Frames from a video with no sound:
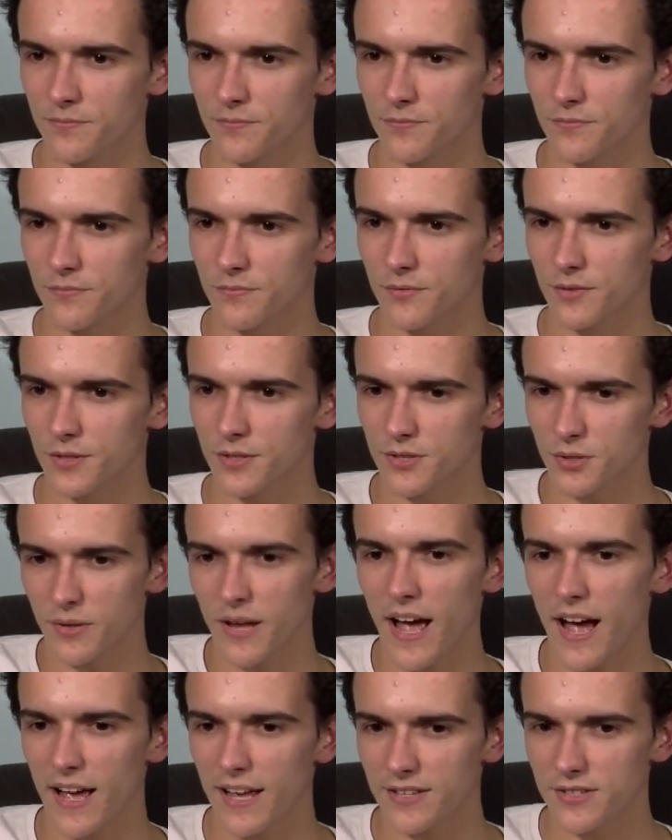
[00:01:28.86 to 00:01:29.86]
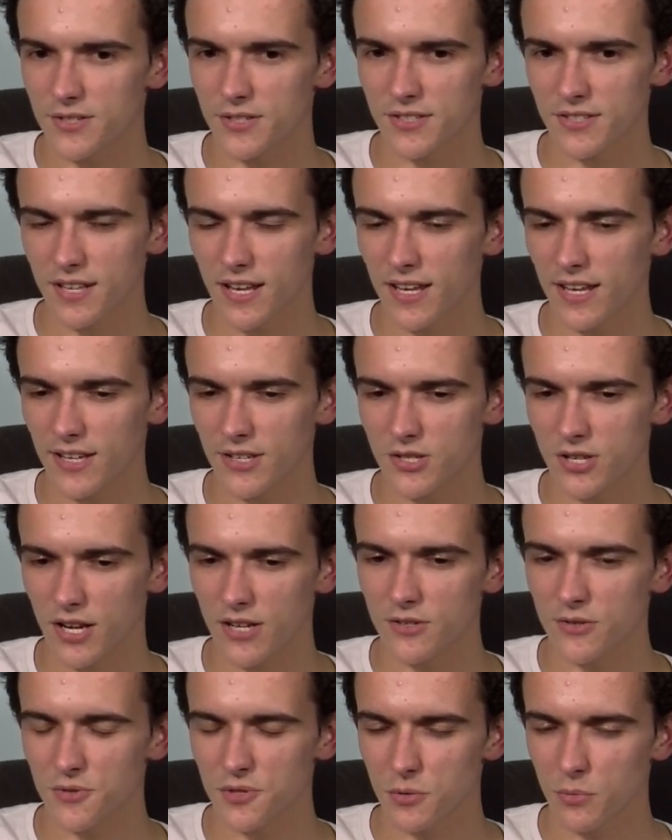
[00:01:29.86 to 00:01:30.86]
So yeah, it's just like, it changes the
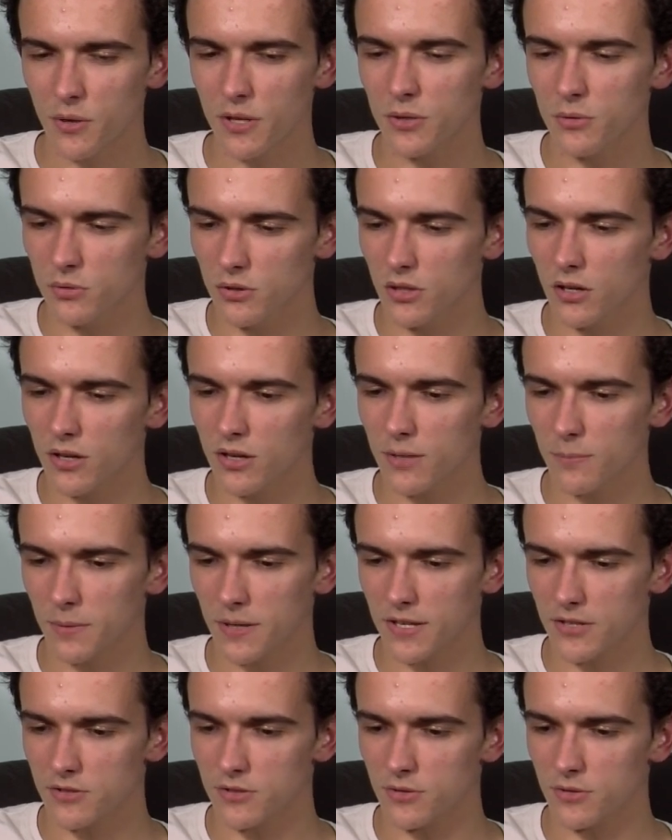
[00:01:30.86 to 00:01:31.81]
way you look because you